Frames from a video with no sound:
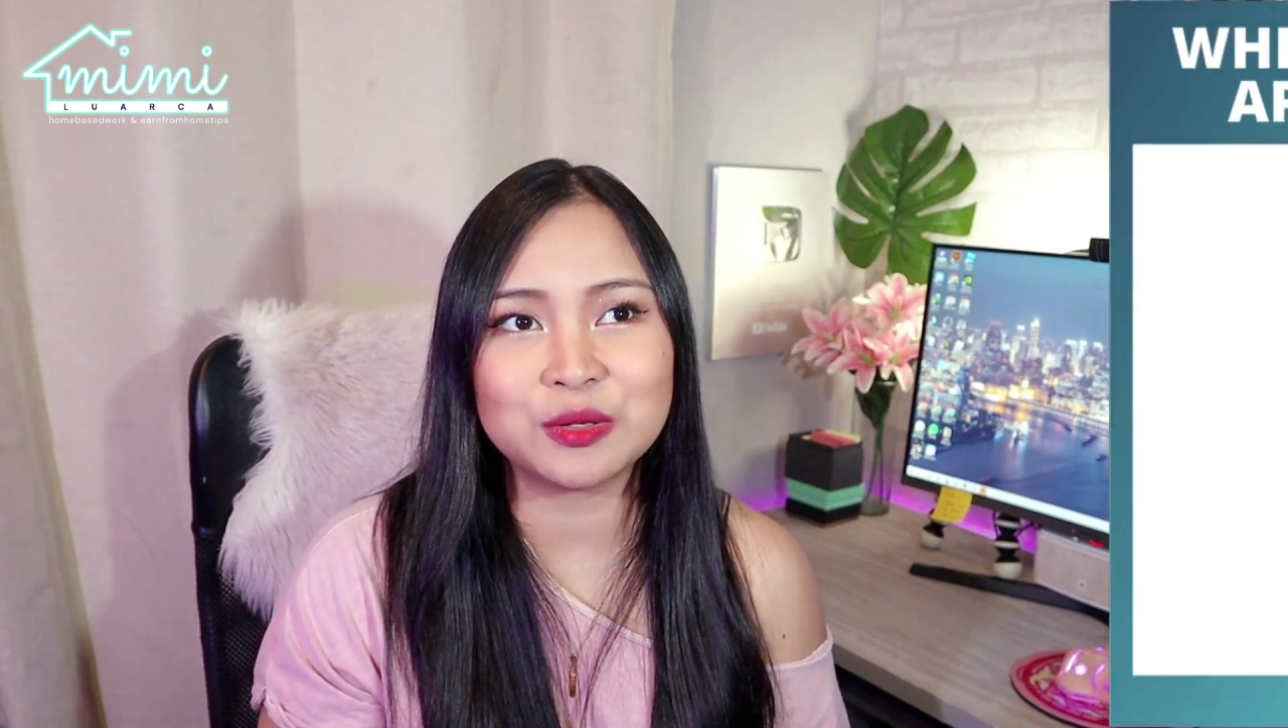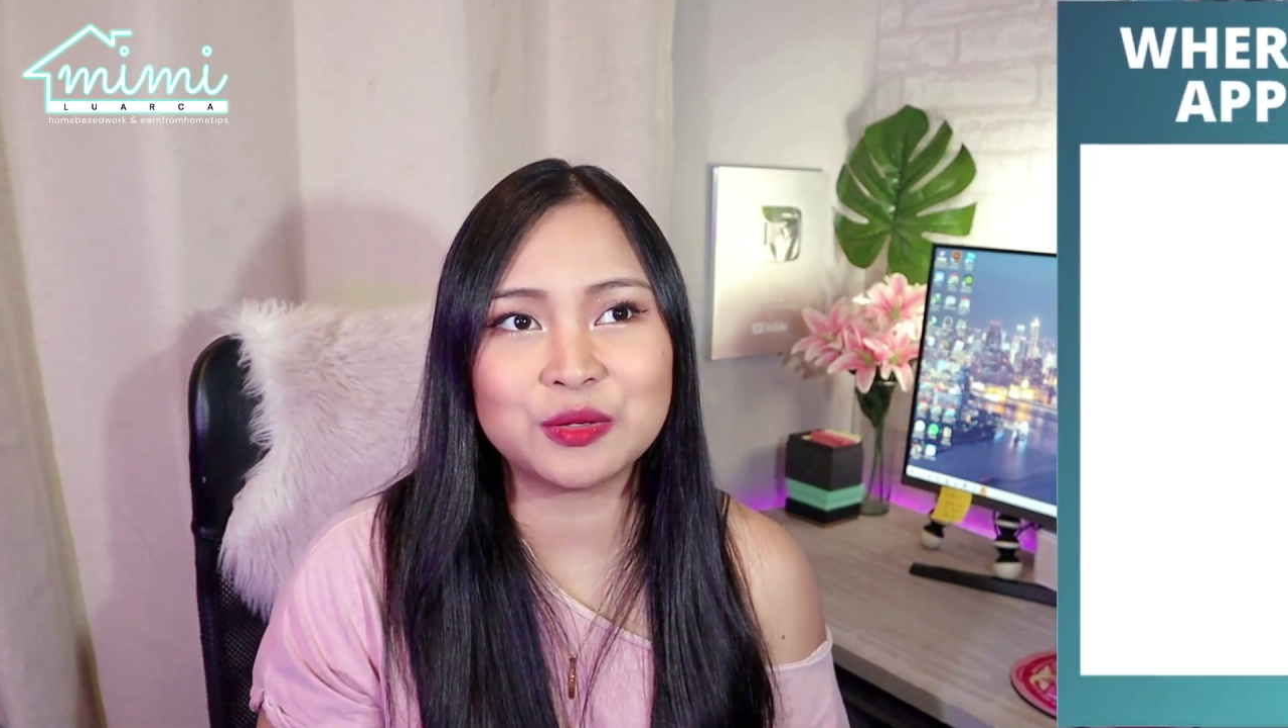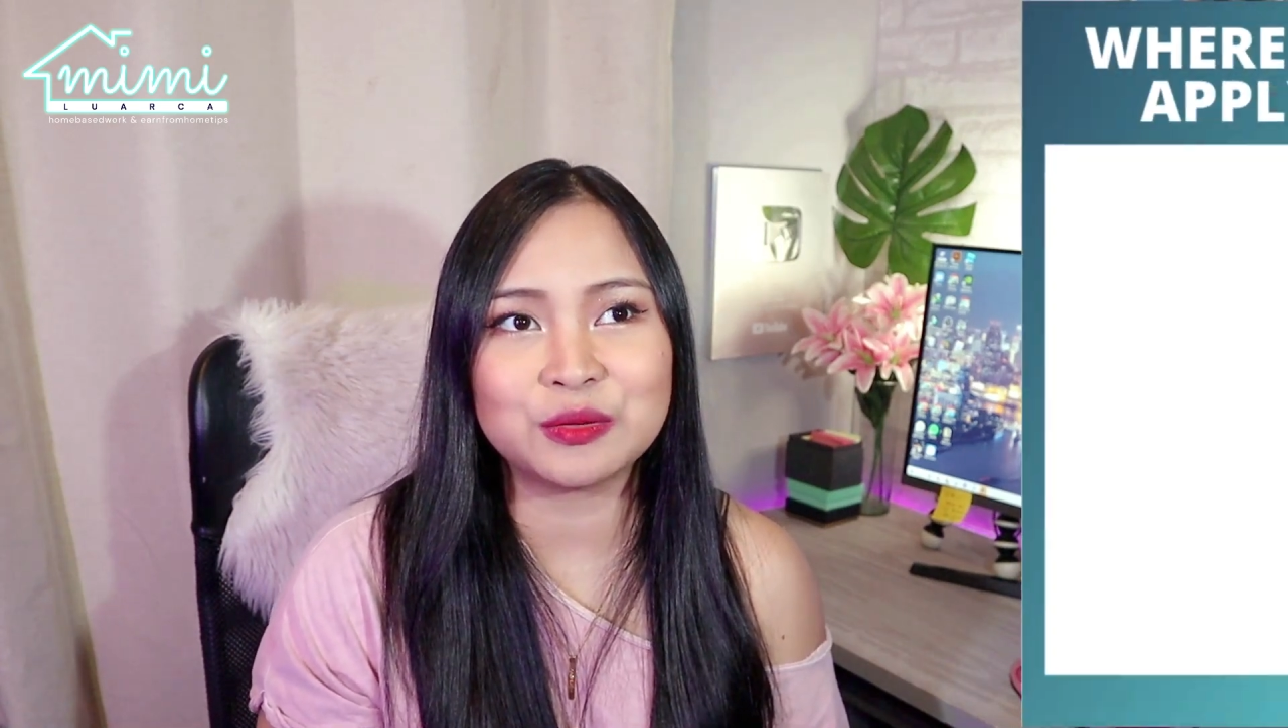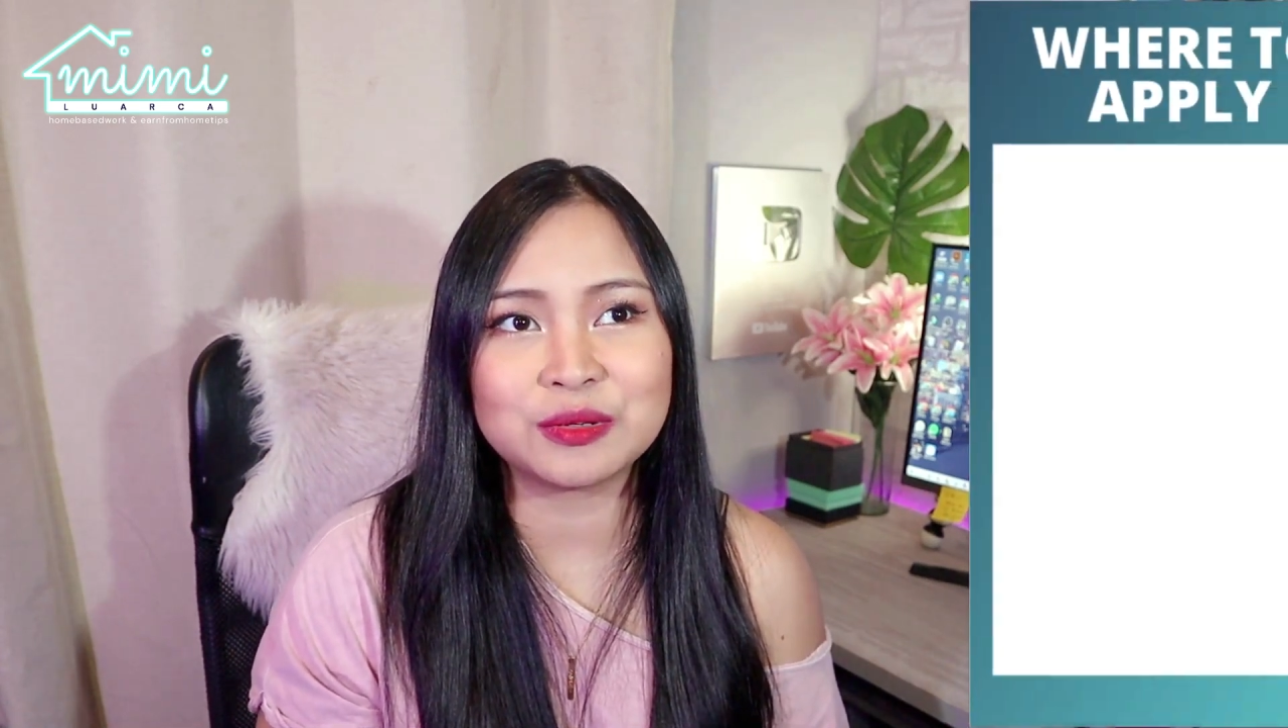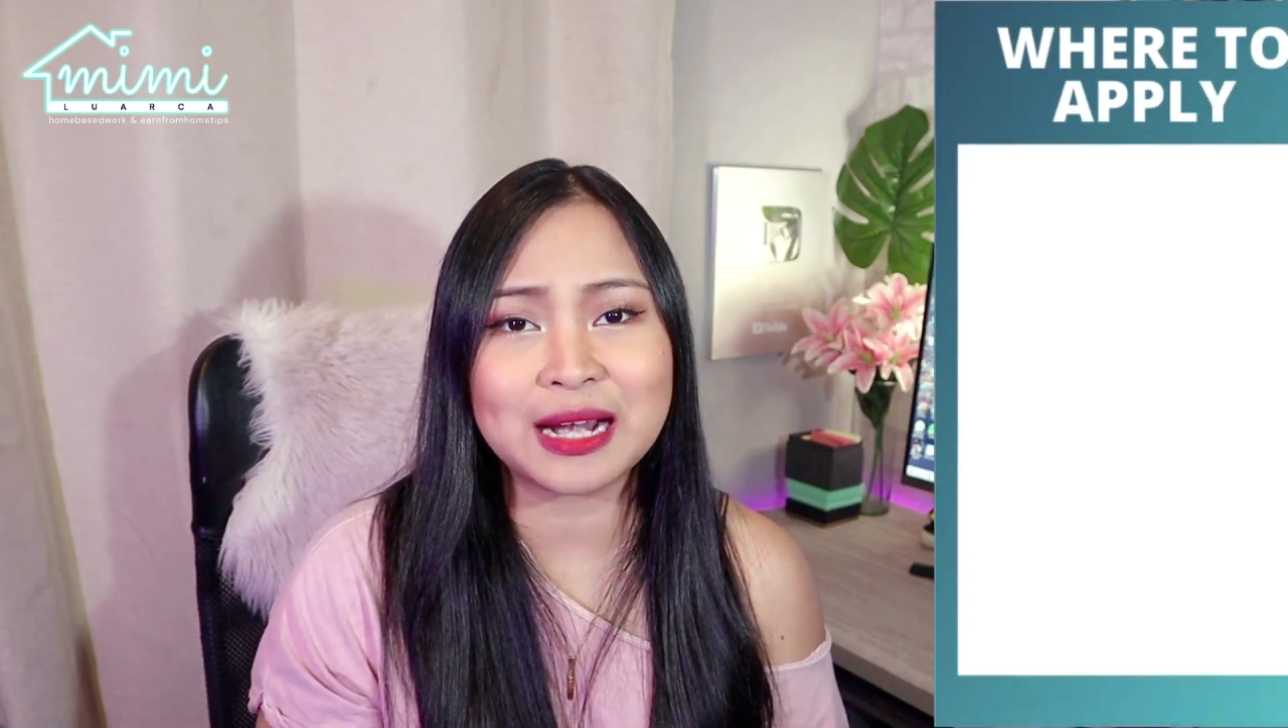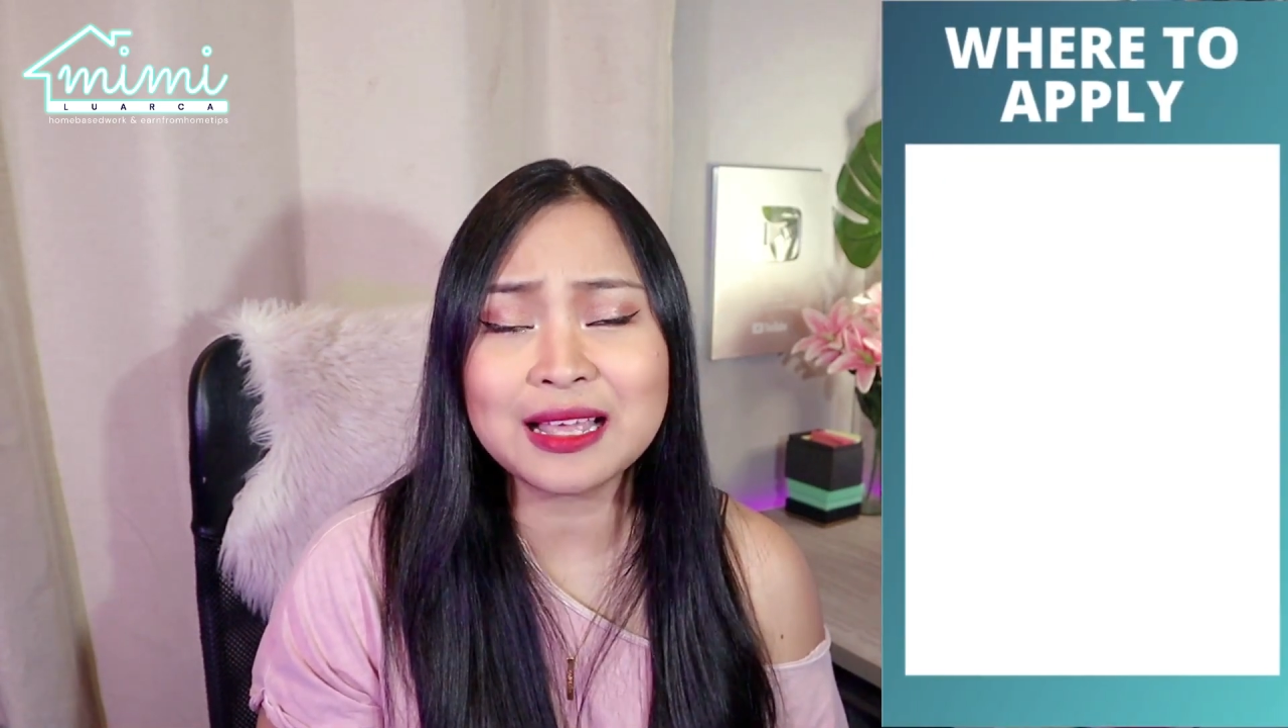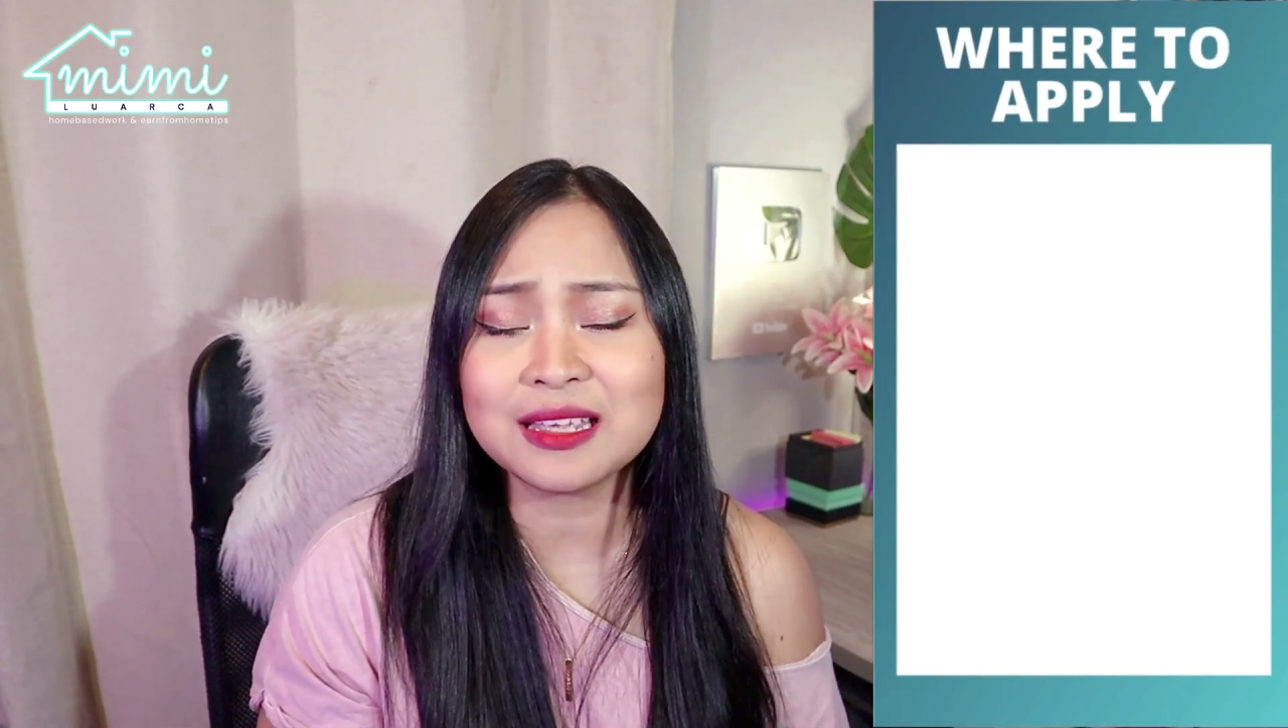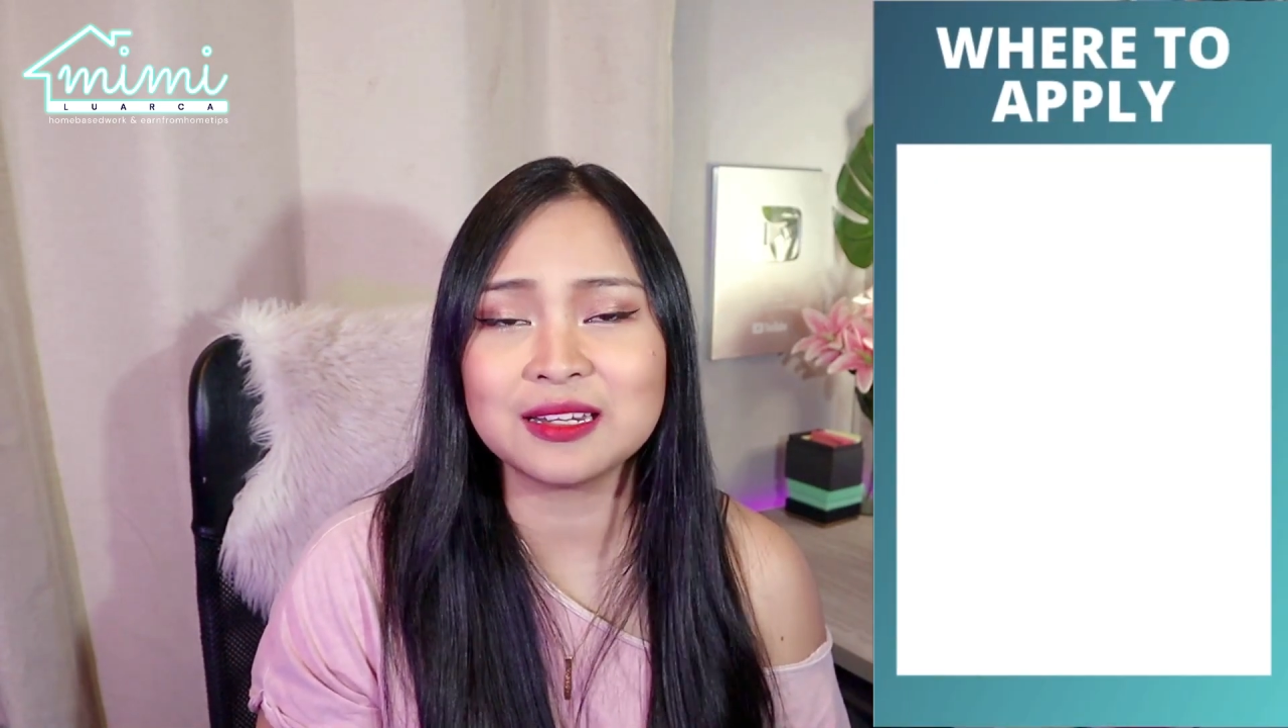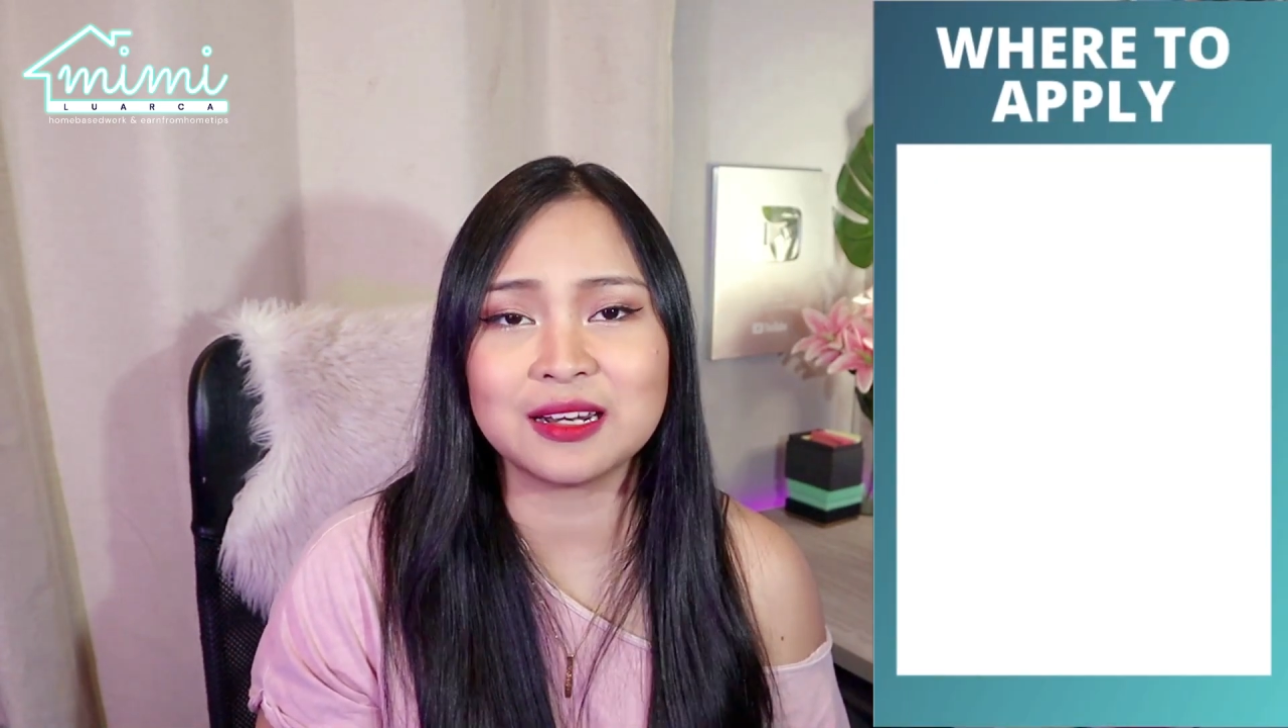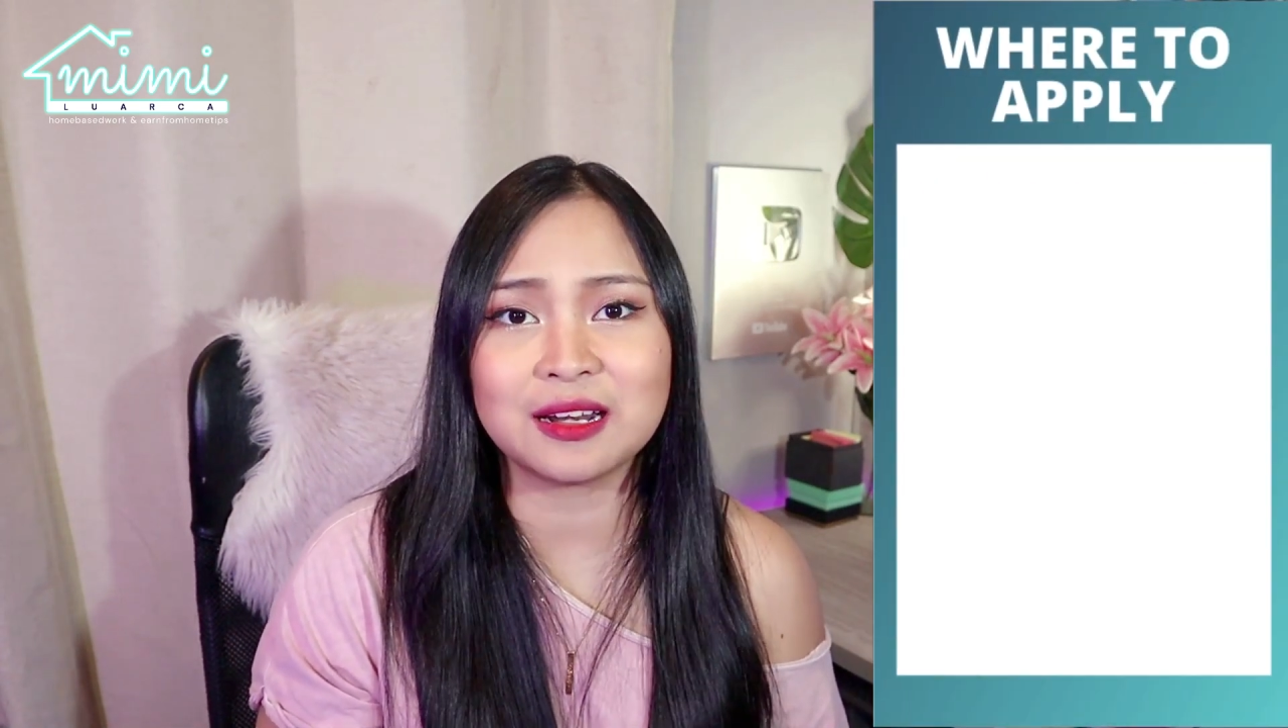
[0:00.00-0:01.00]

kong running